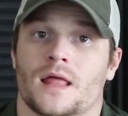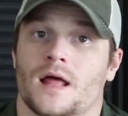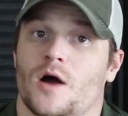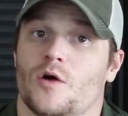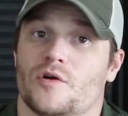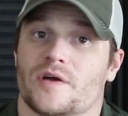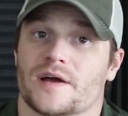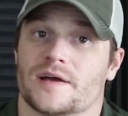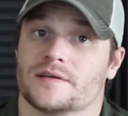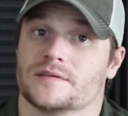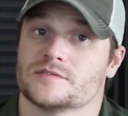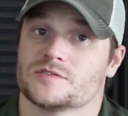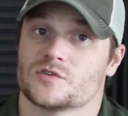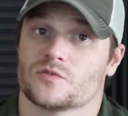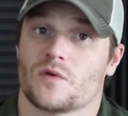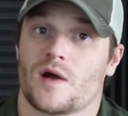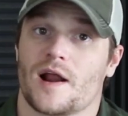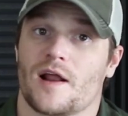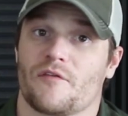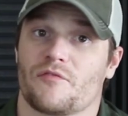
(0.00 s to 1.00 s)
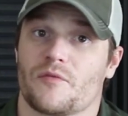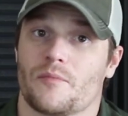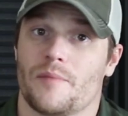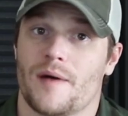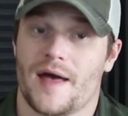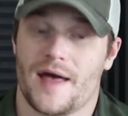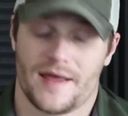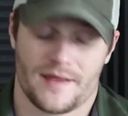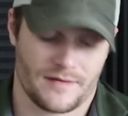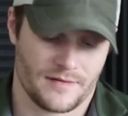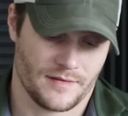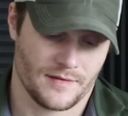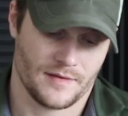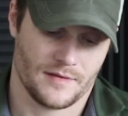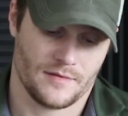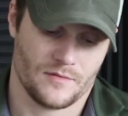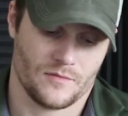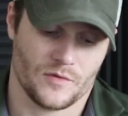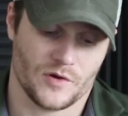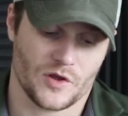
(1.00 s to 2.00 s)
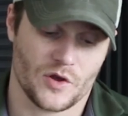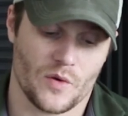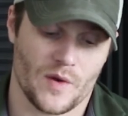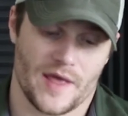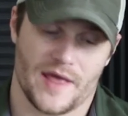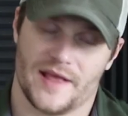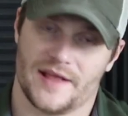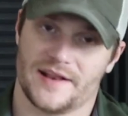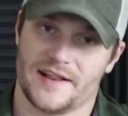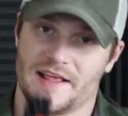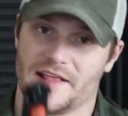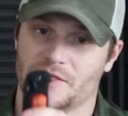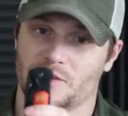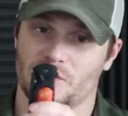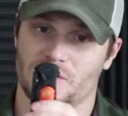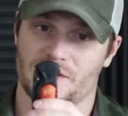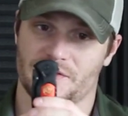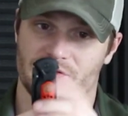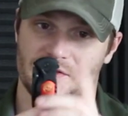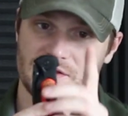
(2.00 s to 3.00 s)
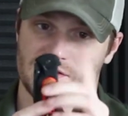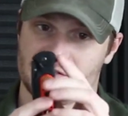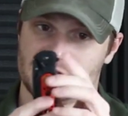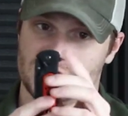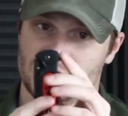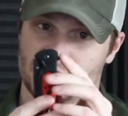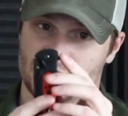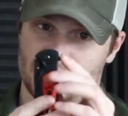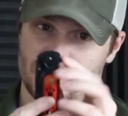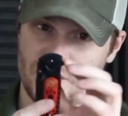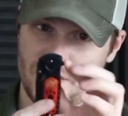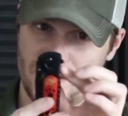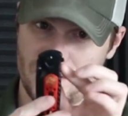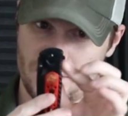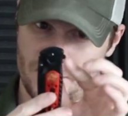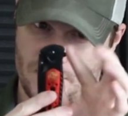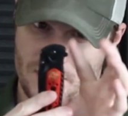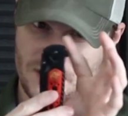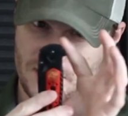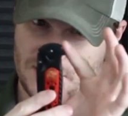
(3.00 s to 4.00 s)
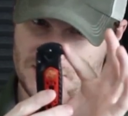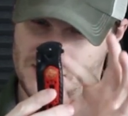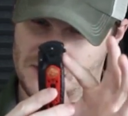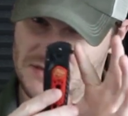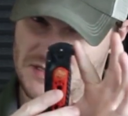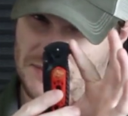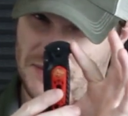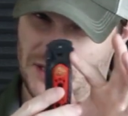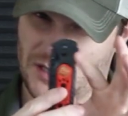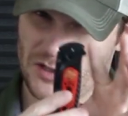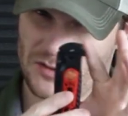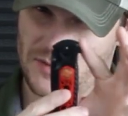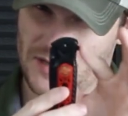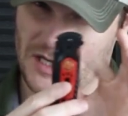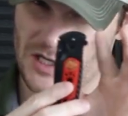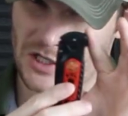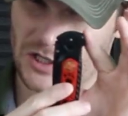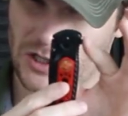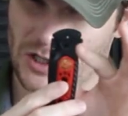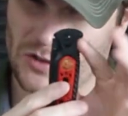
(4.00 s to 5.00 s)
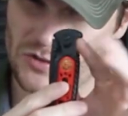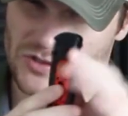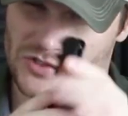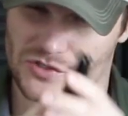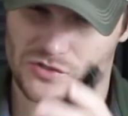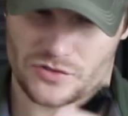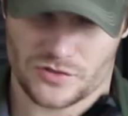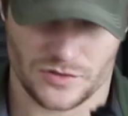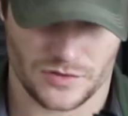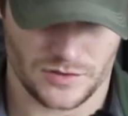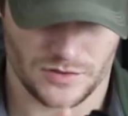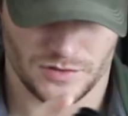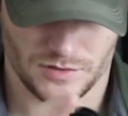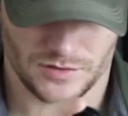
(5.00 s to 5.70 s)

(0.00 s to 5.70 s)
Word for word: Okay, so right off the bat, I'm gonna go ahead and look at this trigger. Seems to be a little bit closer